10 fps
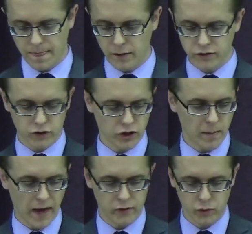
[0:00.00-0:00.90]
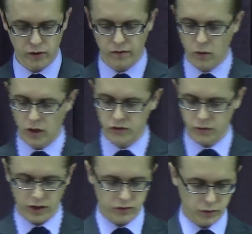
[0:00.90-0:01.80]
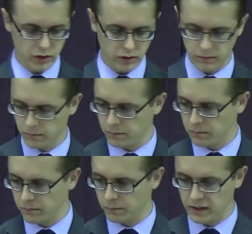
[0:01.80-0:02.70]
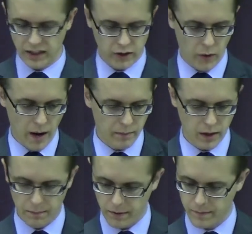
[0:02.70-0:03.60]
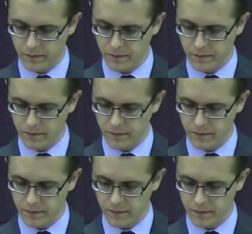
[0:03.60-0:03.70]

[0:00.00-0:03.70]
Let's turn to Matthew twenty-four as, as we begin to wrap up.